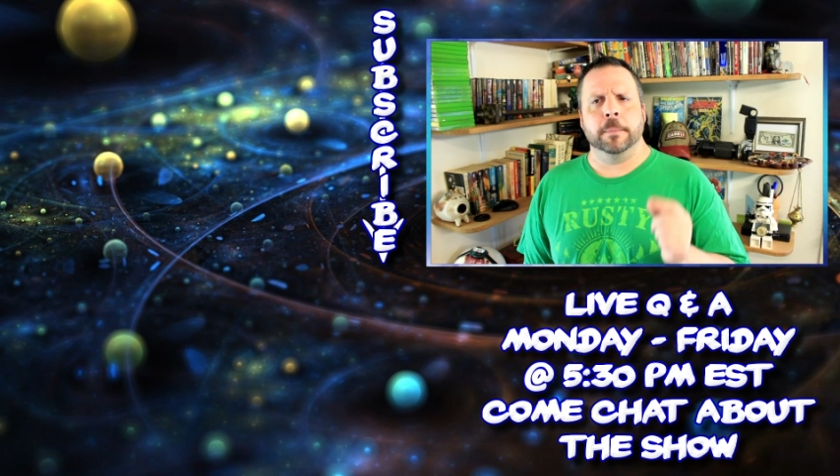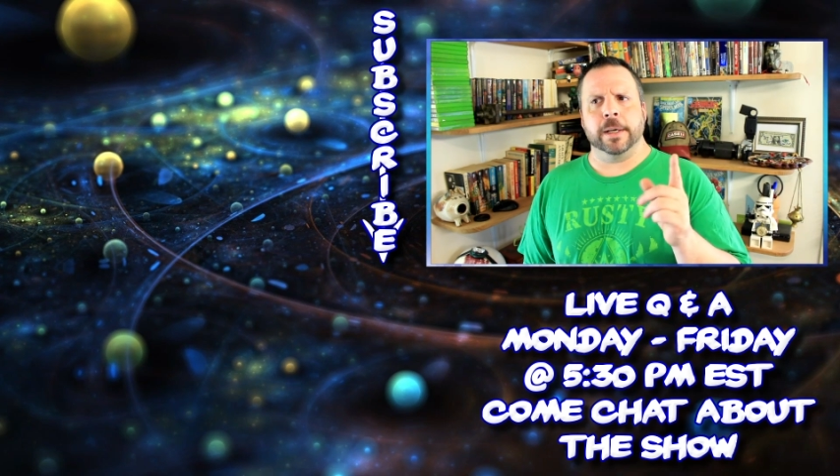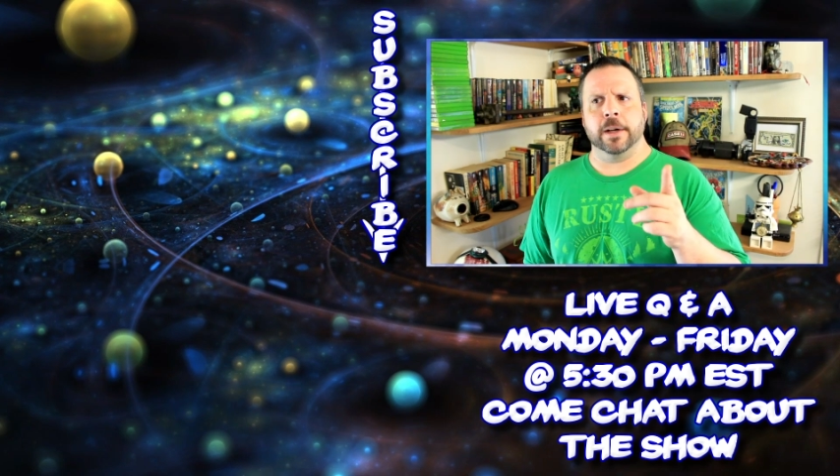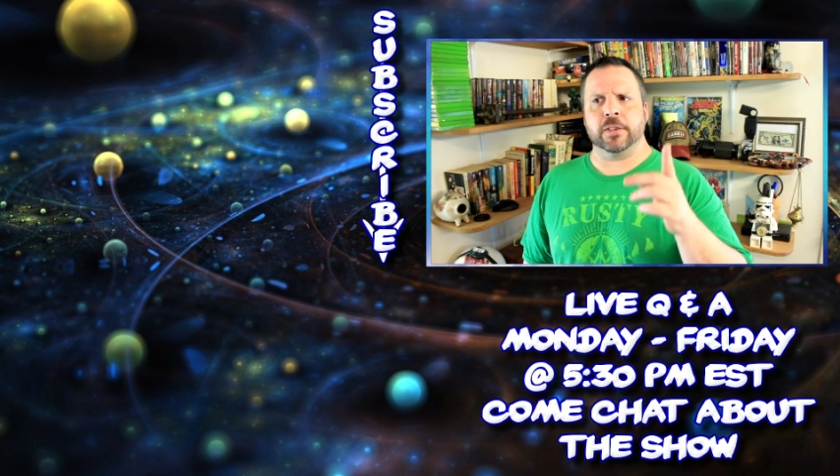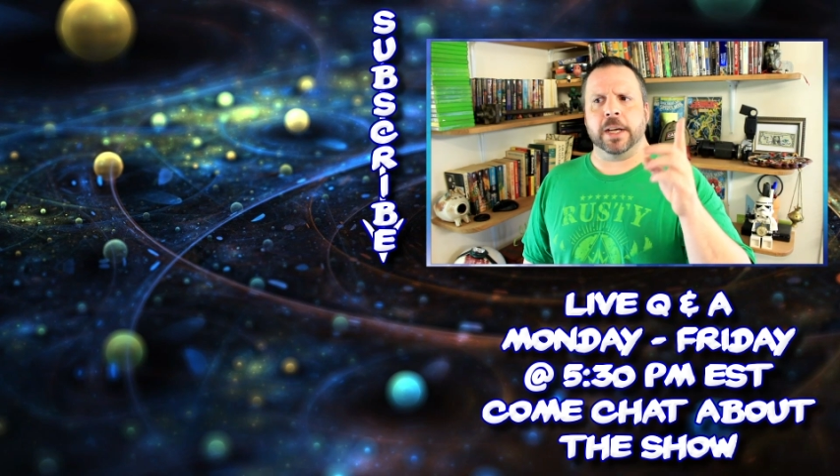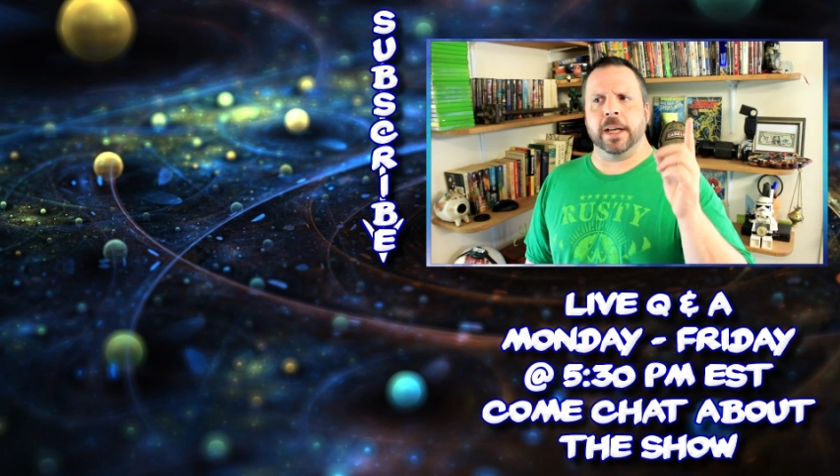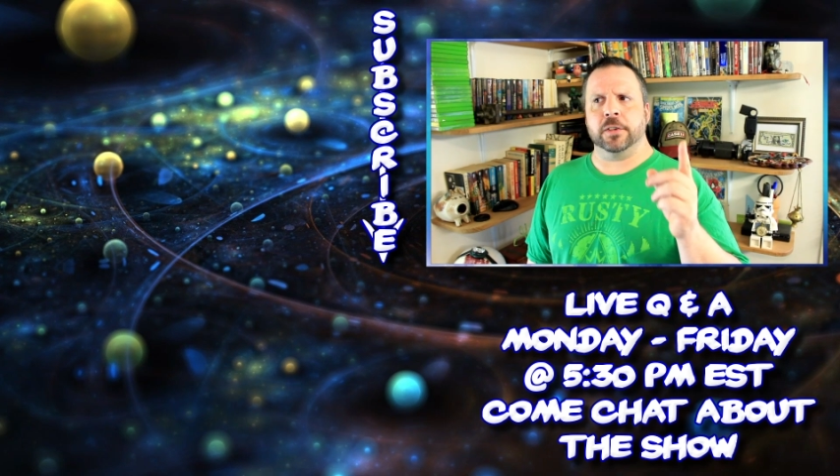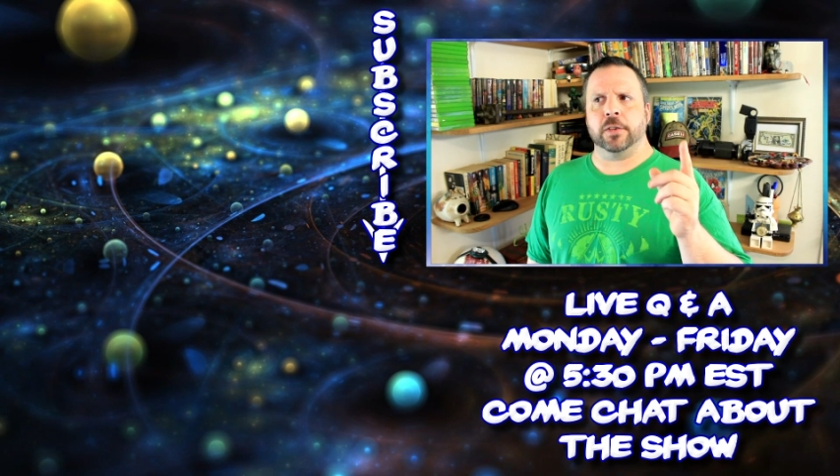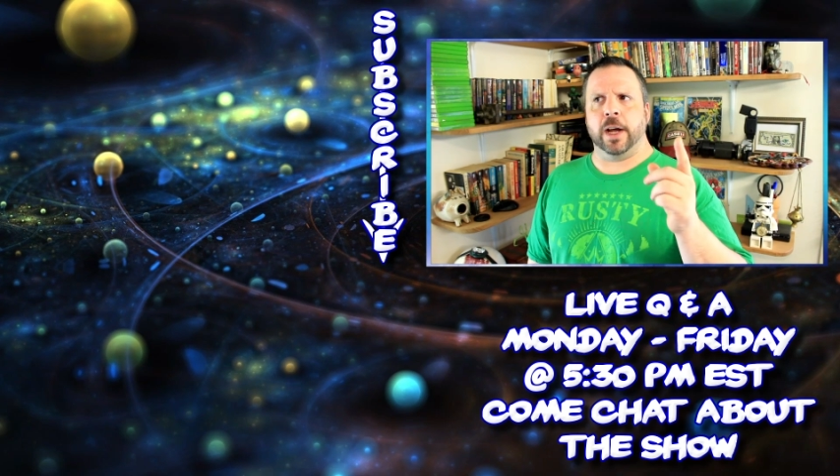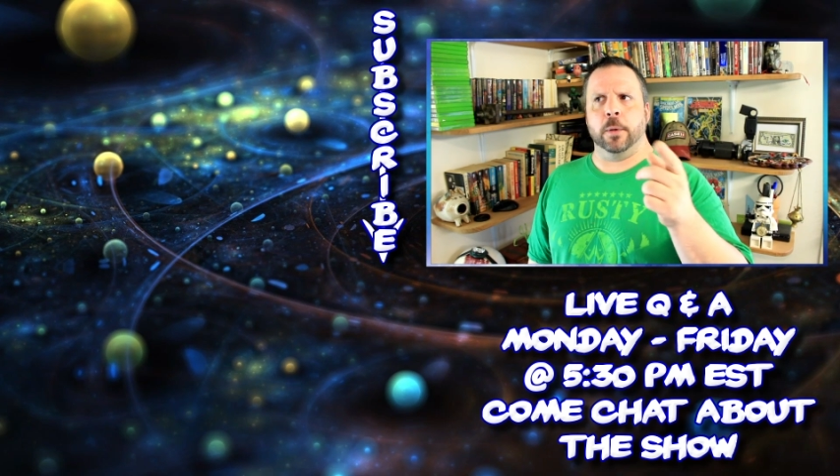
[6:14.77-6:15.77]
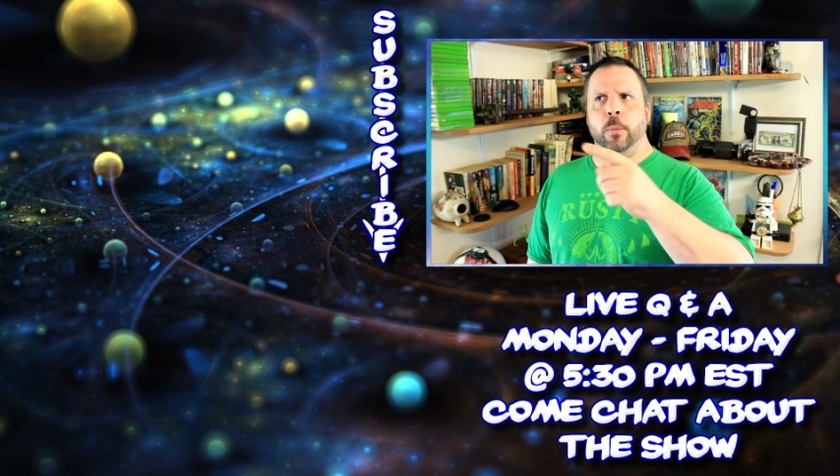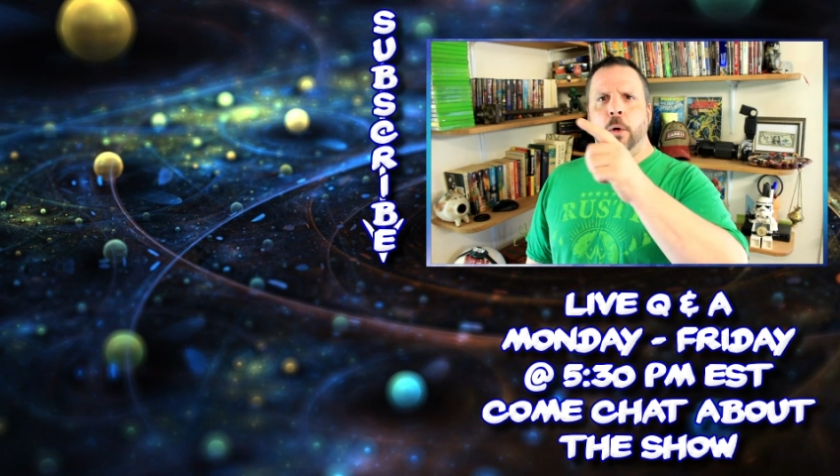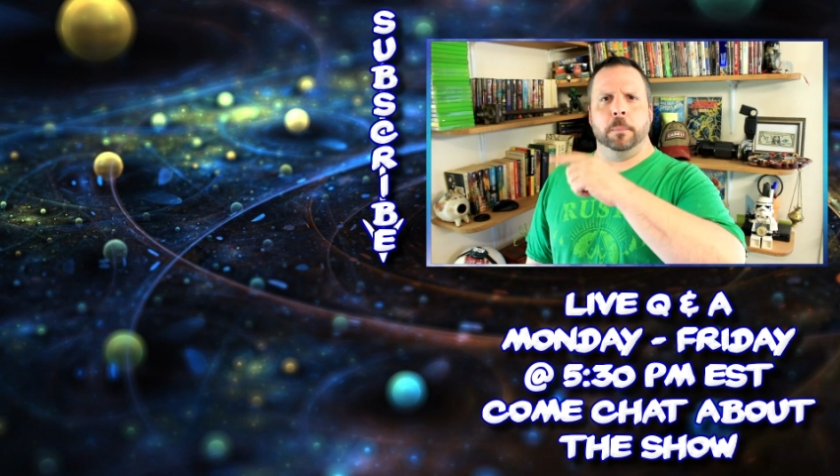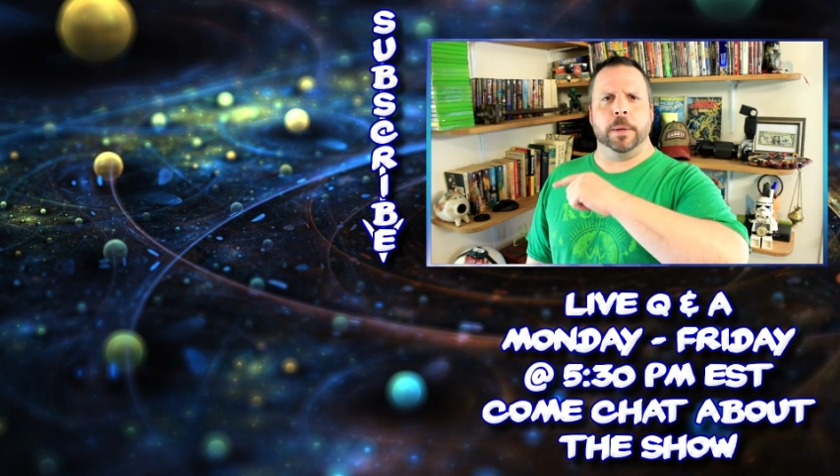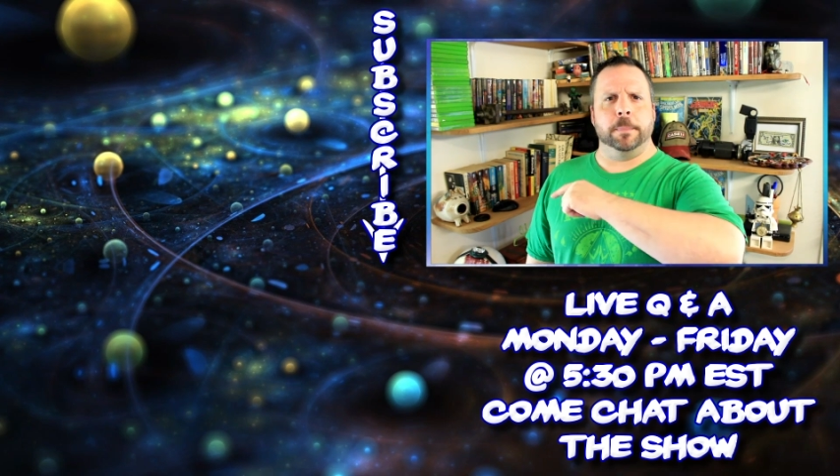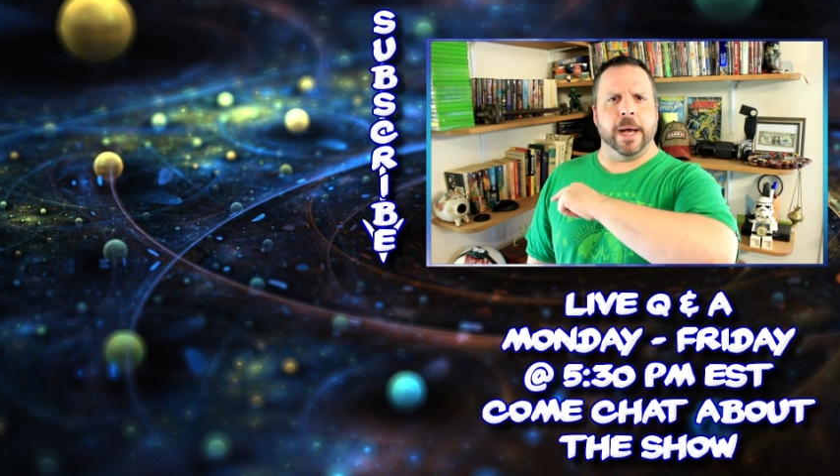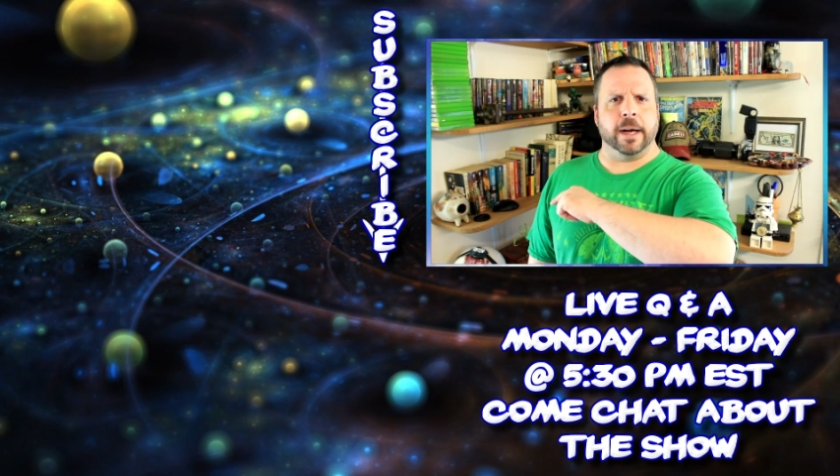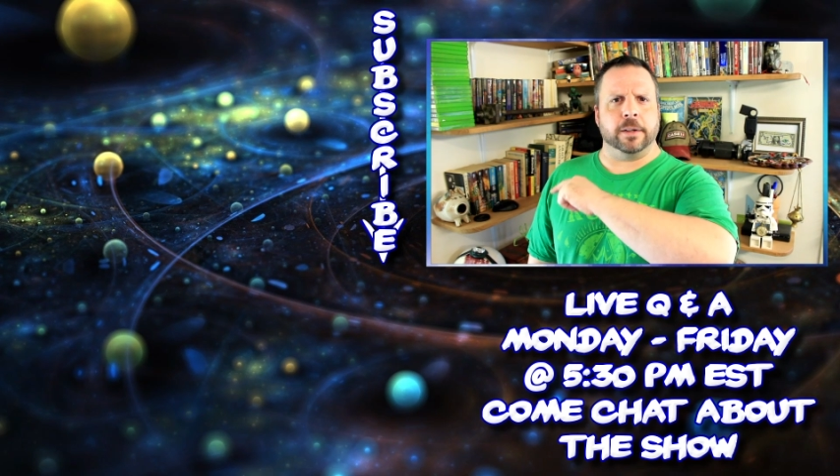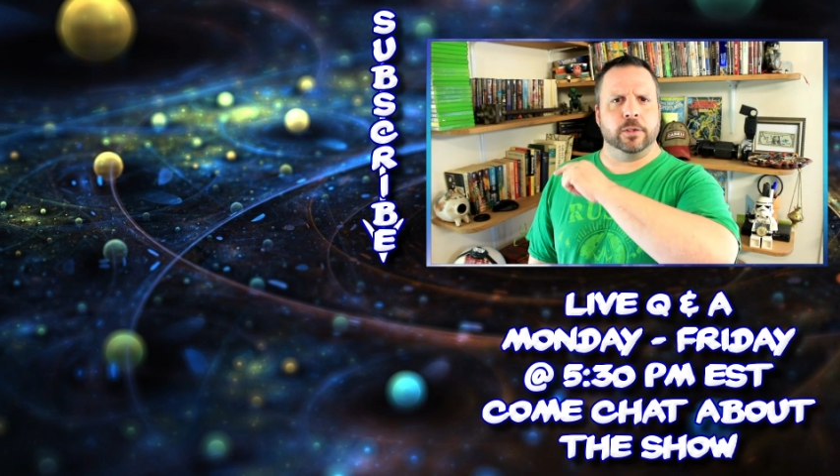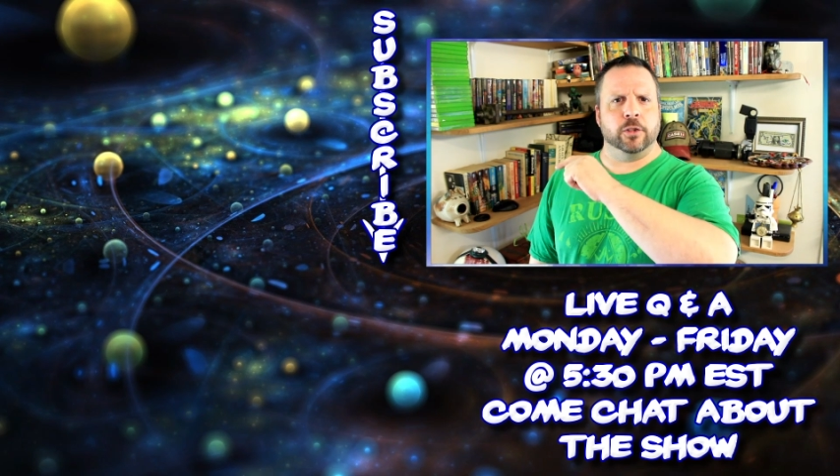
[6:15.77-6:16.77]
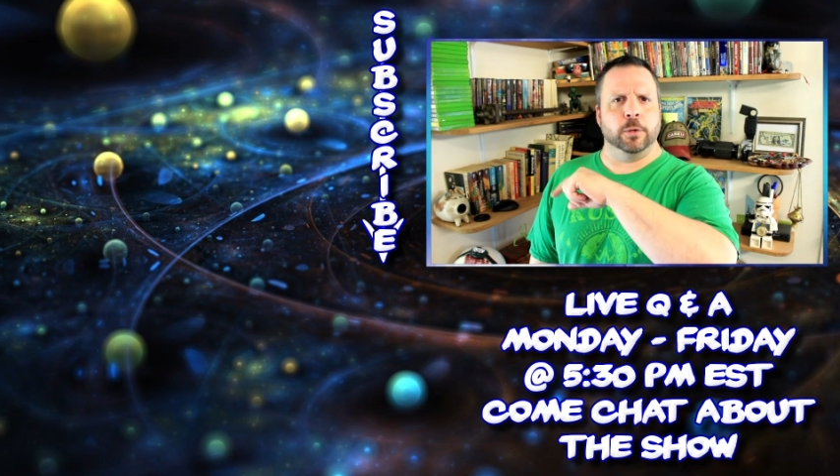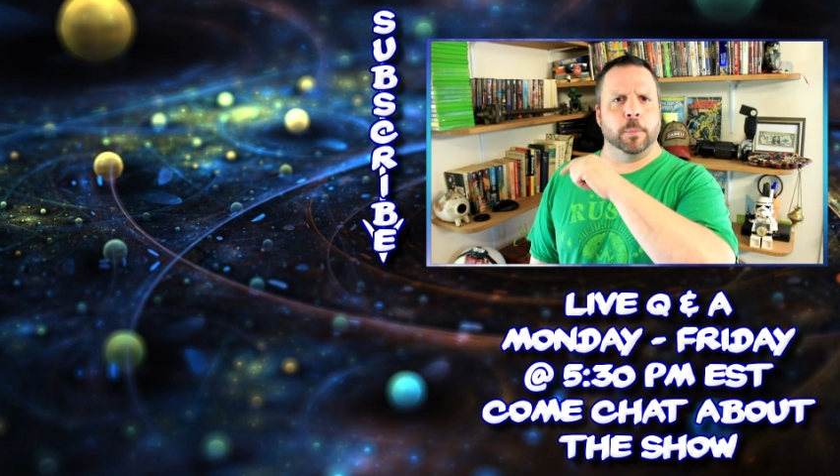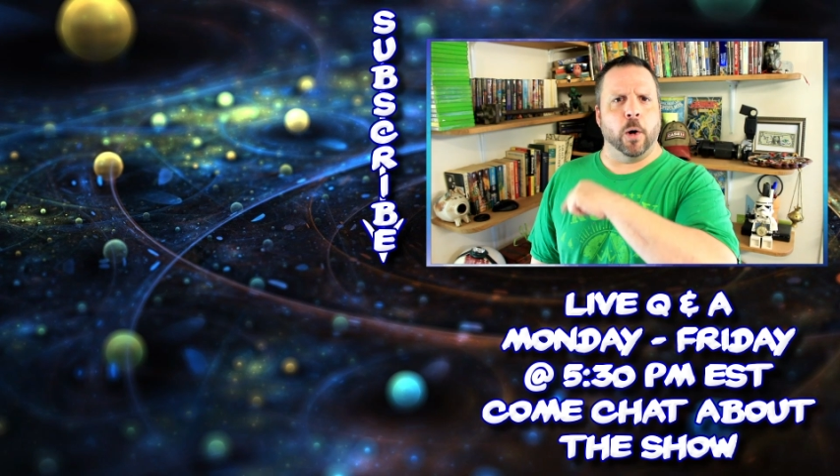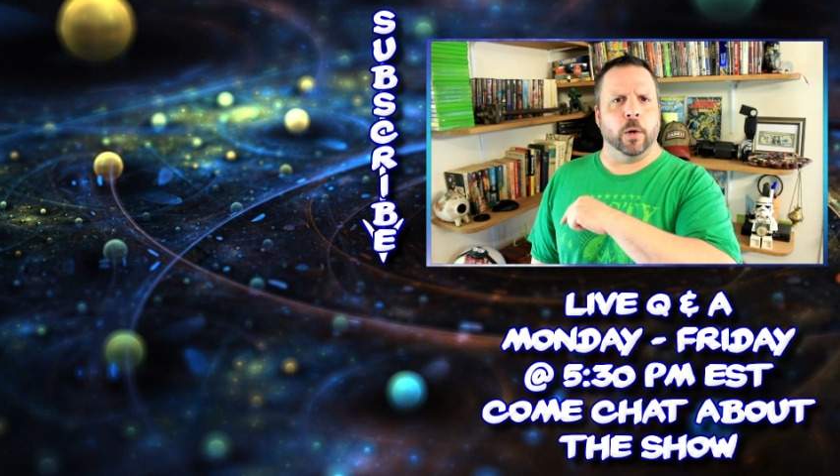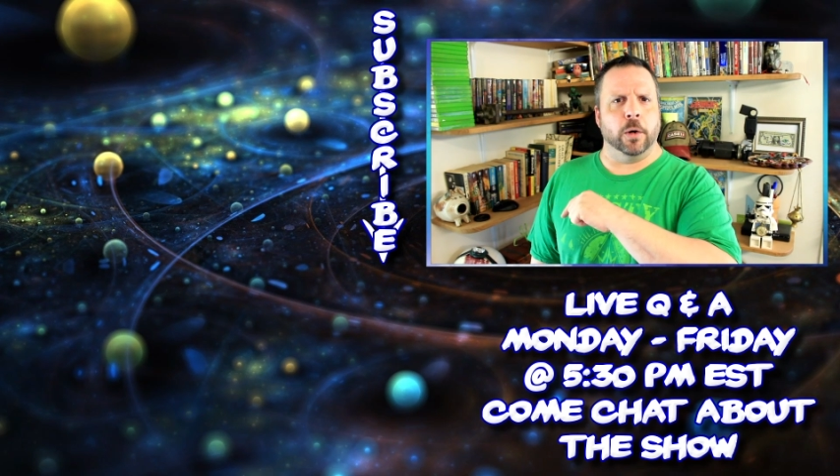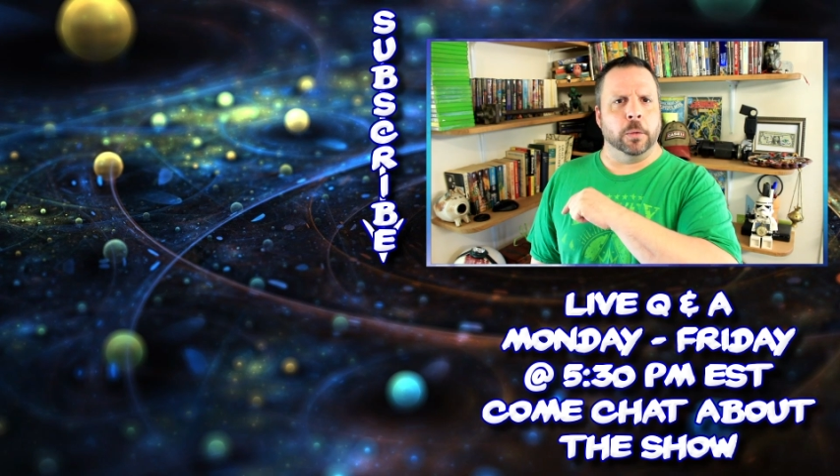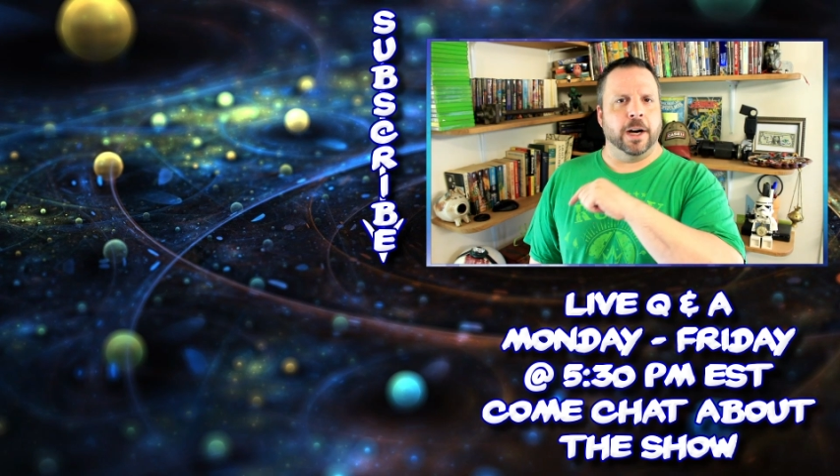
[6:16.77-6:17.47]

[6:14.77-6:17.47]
because I guess I won't be back tomorrow.